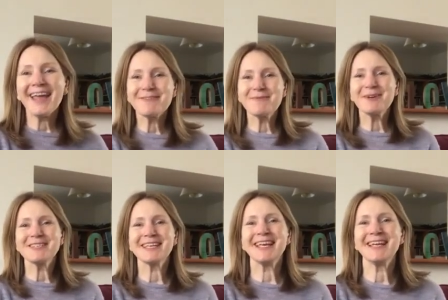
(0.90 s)

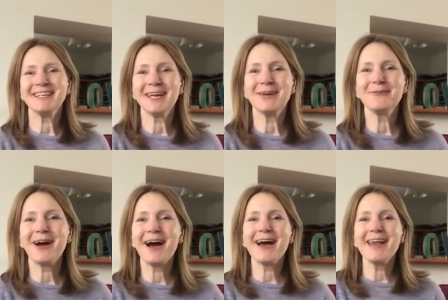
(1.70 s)
Everybody in year
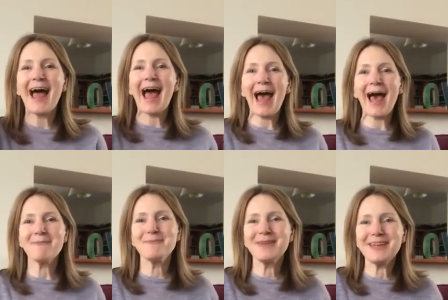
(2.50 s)
one,
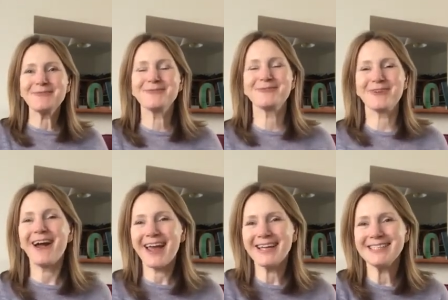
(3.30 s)
happy
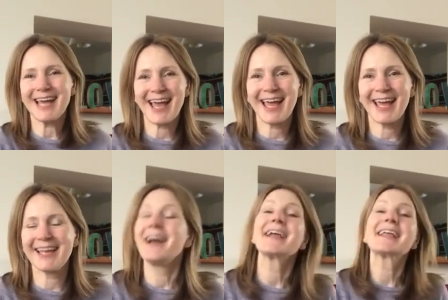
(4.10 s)

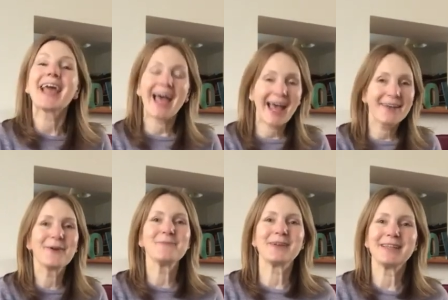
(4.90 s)
Friday!
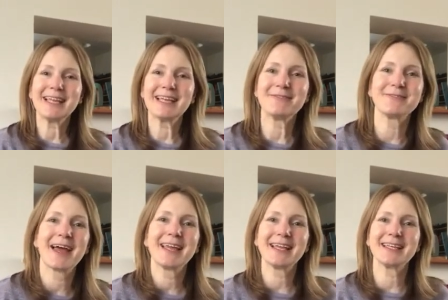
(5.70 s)
Cannot believe
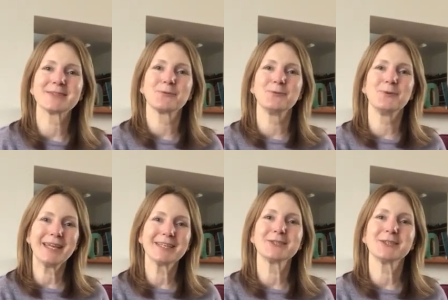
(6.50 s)
that it's
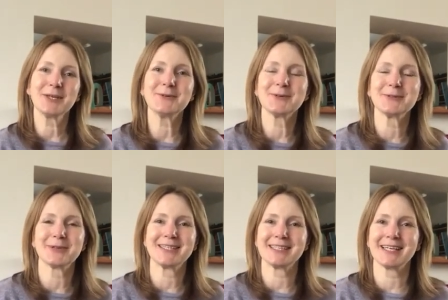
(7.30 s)
week two
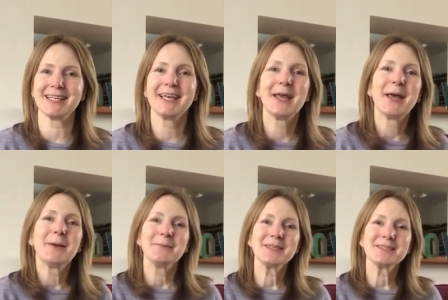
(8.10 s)
already.
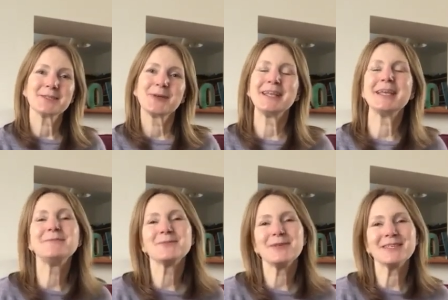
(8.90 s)
Mrs.
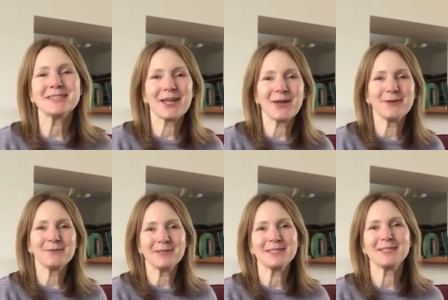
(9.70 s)
Williams, Miss Sloan,
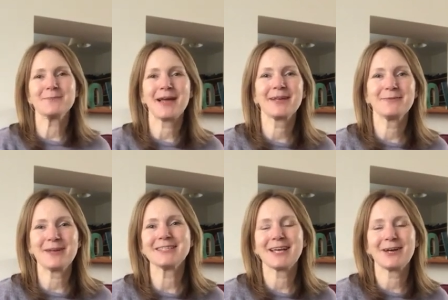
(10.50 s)
Mrs. Mack and
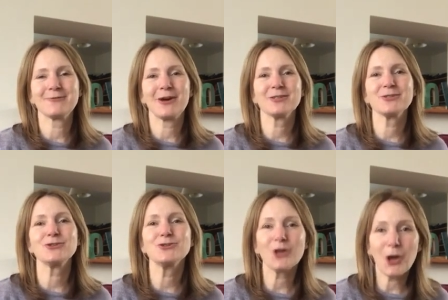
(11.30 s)
myself are
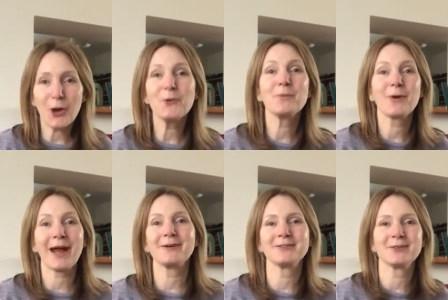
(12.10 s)
so
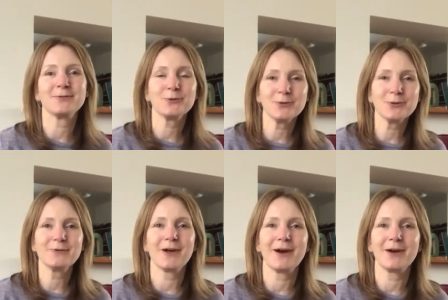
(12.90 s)
proud of all of
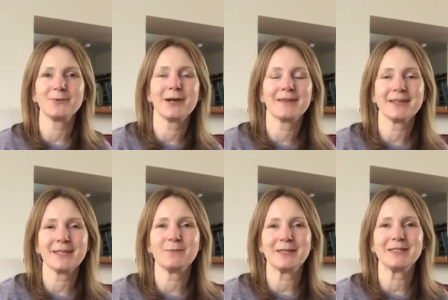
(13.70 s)
the hard work that
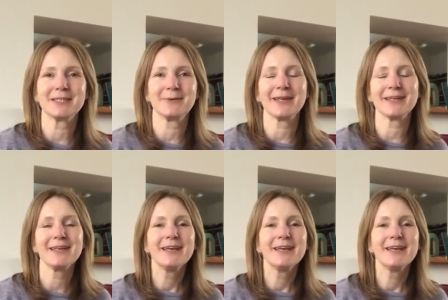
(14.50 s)
you've been doing.